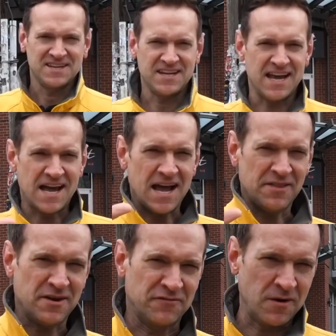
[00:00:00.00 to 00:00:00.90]
Yeah, hi
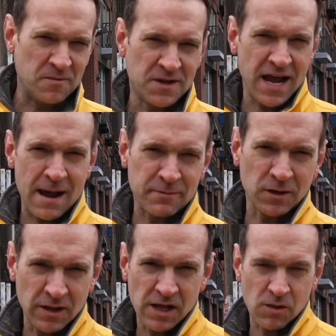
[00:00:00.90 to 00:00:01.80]
there from
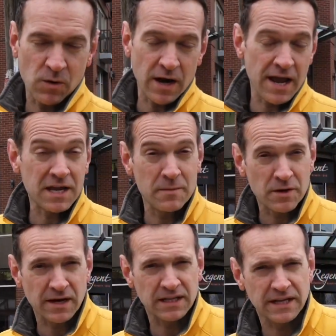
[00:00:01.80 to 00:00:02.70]
Capitol Hill, where a
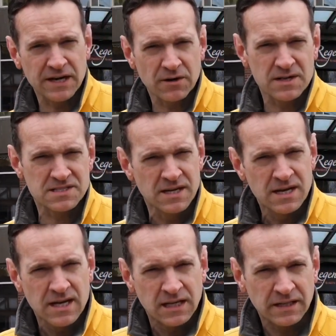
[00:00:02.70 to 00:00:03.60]
community leader is
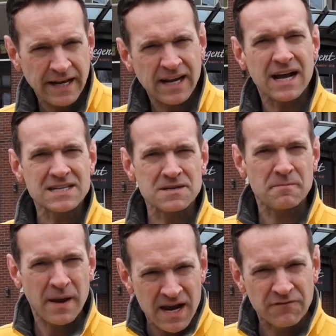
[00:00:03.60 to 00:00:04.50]
leaning on some
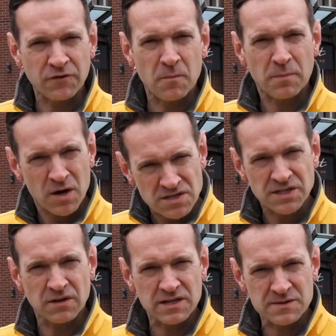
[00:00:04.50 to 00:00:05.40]
painful
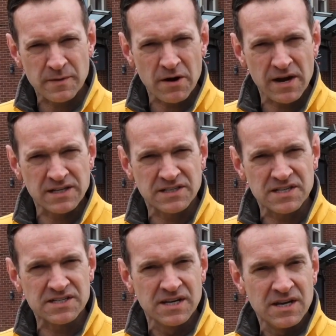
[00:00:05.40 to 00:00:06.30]
personal
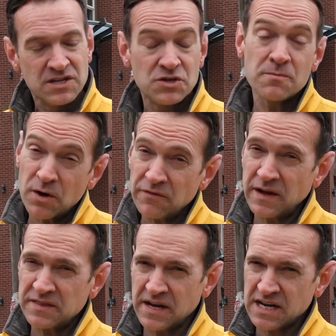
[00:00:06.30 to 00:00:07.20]
experiences to
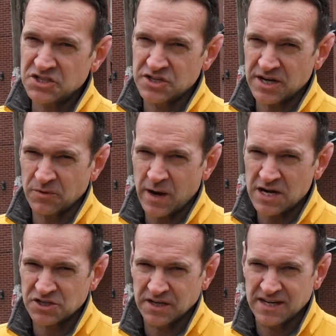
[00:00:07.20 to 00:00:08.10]
motivate the next
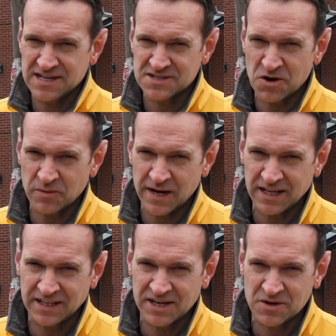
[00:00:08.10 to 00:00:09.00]
generation. He is already
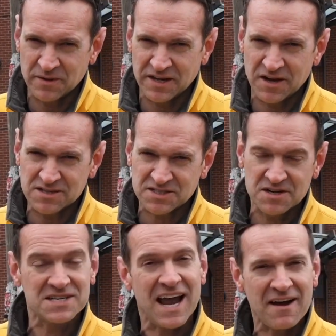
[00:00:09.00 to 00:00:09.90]
a leader with the All
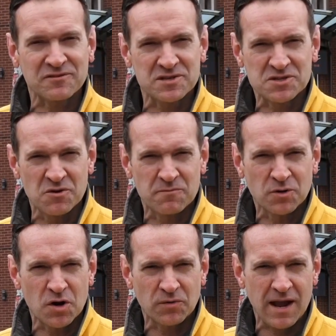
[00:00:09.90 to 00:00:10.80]
Stars After School
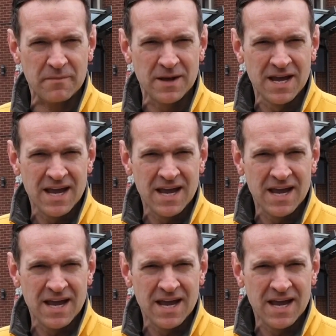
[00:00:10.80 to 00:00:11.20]
program,